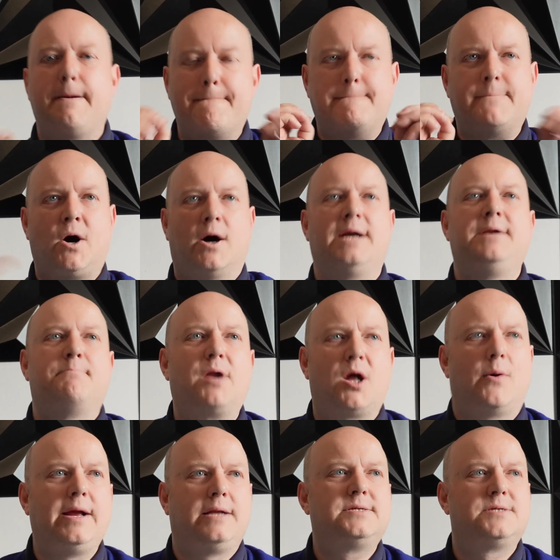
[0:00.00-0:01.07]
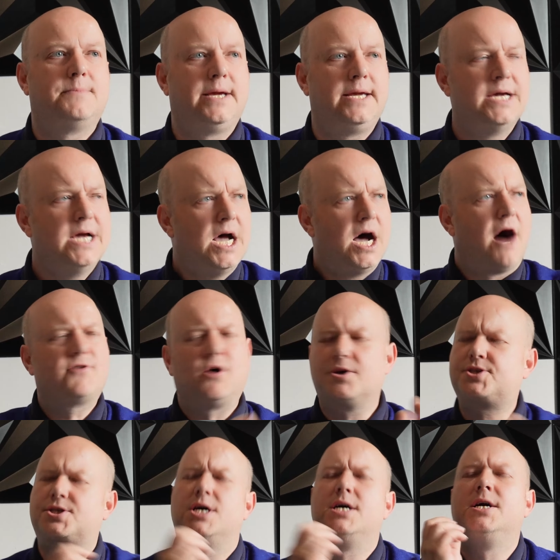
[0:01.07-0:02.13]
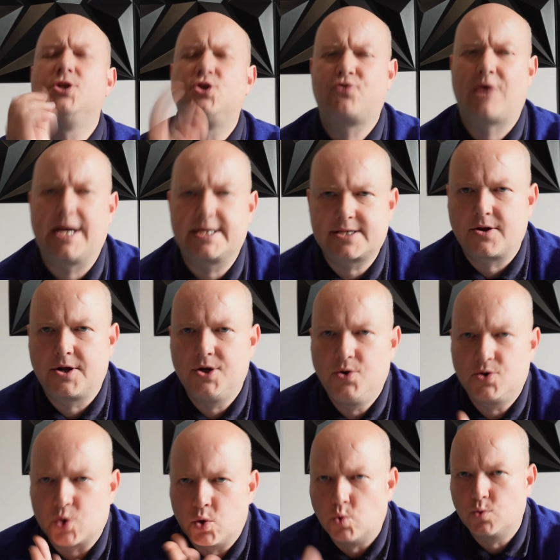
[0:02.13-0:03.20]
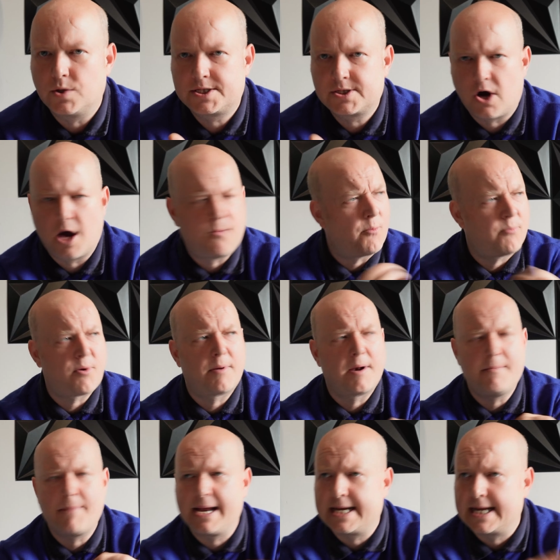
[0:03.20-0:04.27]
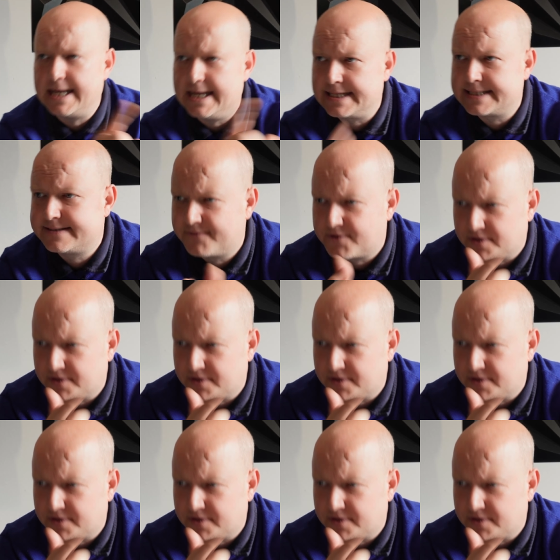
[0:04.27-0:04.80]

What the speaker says: mind-blowing to me. I've got certain tracks that I use all the time. I'll probably make a list of